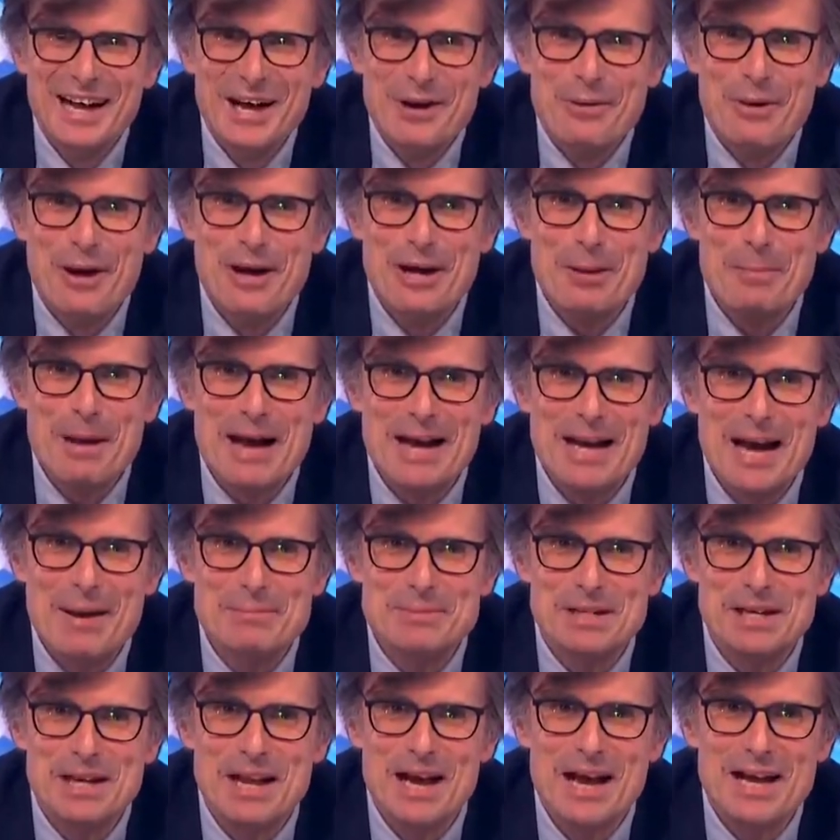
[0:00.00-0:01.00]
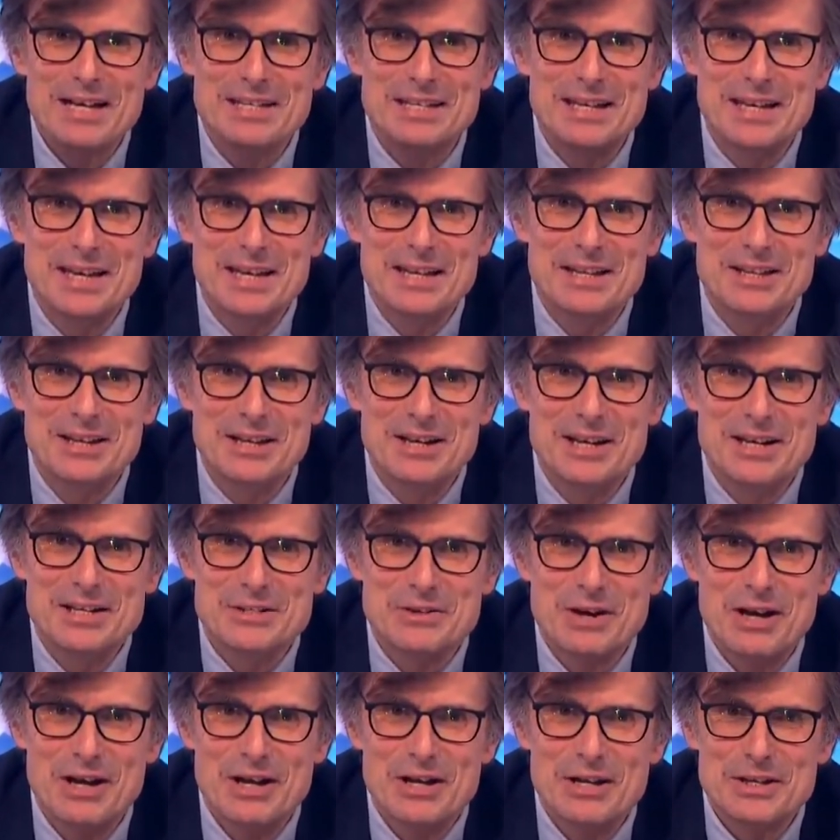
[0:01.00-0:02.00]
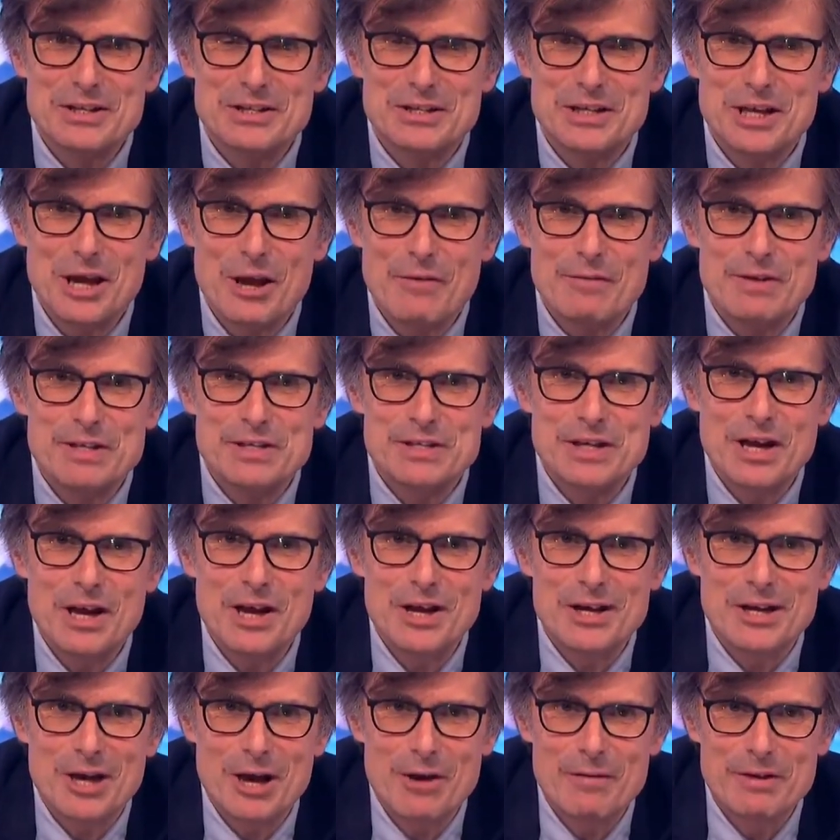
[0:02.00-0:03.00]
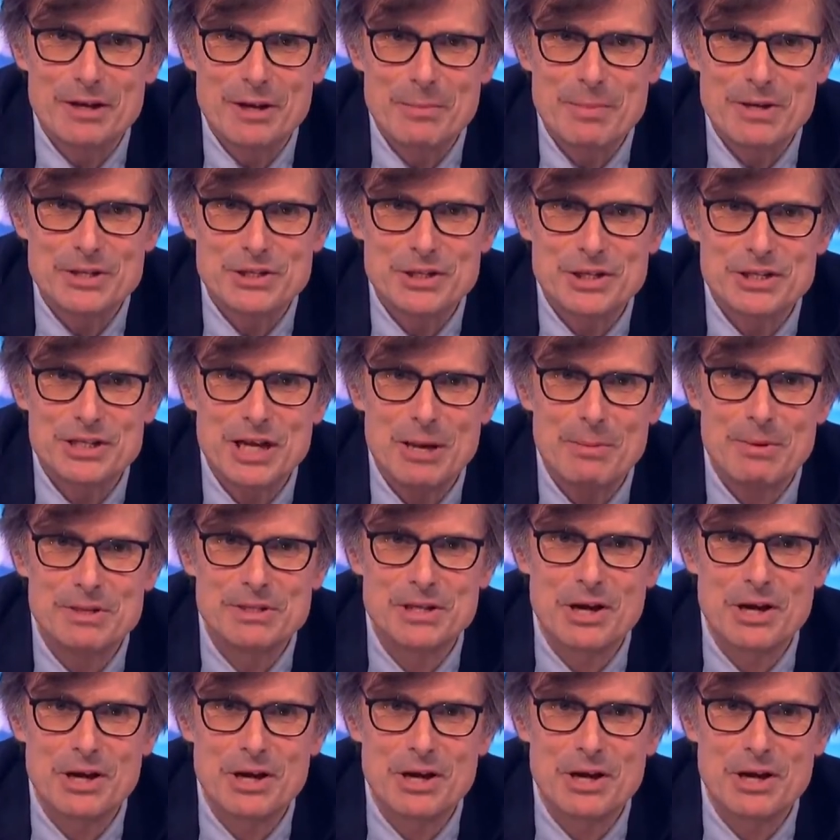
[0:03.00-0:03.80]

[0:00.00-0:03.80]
Welcome back. I'm delighted that Israel's Covid Commissioner Salman